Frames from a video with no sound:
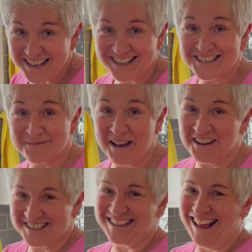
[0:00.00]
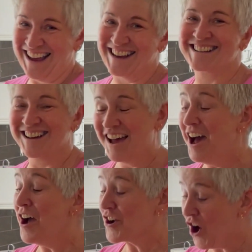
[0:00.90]
It smells like
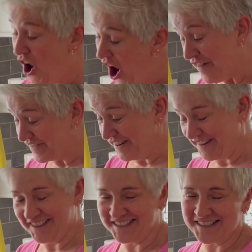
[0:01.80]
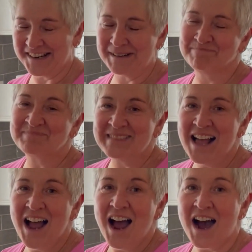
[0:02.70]
coffee all the time.
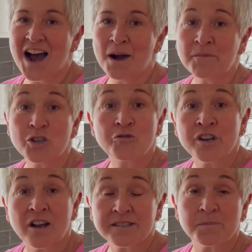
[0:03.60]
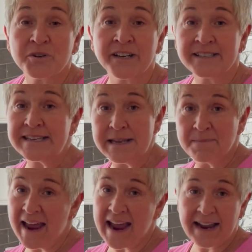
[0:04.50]
You can also put in tea
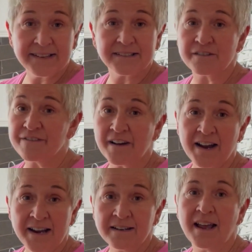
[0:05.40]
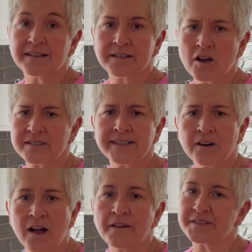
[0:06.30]
bags, are fine, as long as they
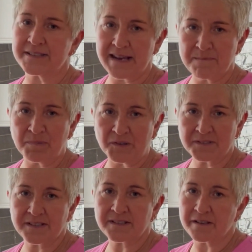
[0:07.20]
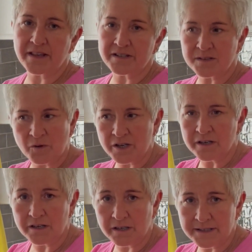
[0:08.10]
don't have staples. So they just want you
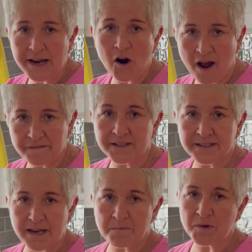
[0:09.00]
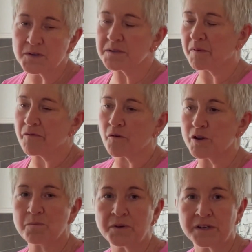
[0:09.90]
to tear off the staples before
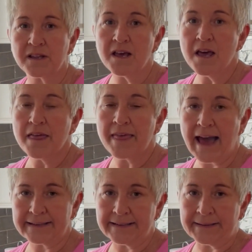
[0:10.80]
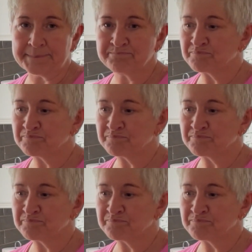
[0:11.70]
you put that in.